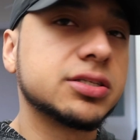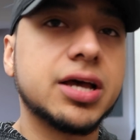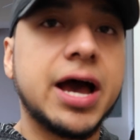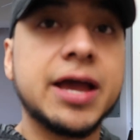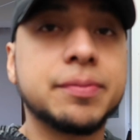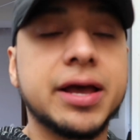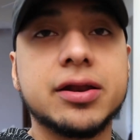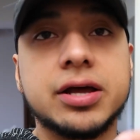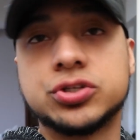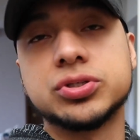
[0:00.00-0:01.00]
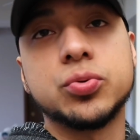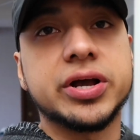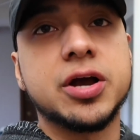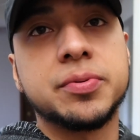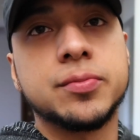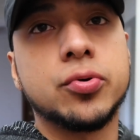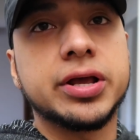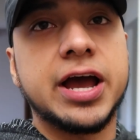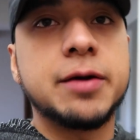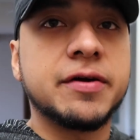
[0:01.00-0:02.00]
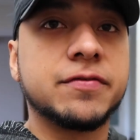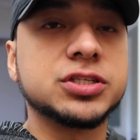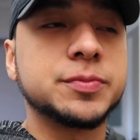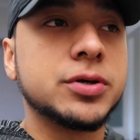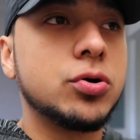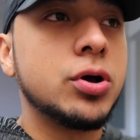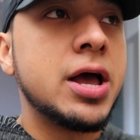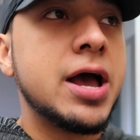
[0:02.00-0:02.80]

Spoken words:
I plan, as soon as I wake up in the morning, I have my first meal.